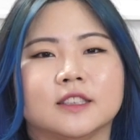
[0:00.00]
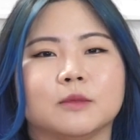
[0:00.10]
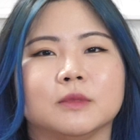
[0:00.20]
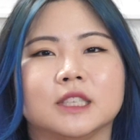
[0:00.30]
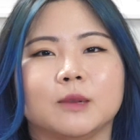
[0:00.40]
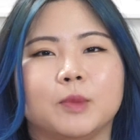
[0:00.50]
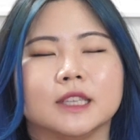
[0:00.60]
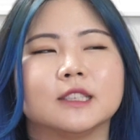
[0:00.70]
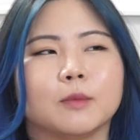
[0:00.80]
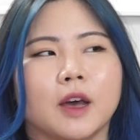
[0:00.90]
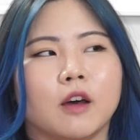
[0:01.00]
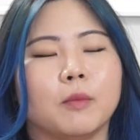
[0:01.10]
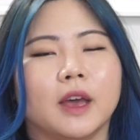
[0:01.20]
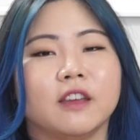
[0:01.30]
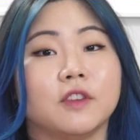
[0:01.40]
some tidbits
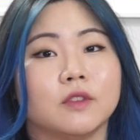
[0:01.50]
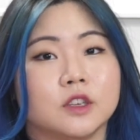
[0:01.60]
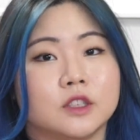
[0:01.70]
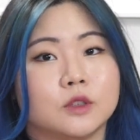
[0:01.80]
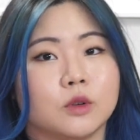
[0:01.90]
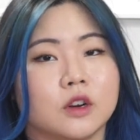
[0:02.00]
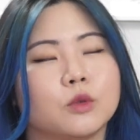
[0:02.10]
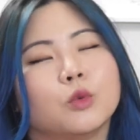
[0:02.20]
about my favorite store,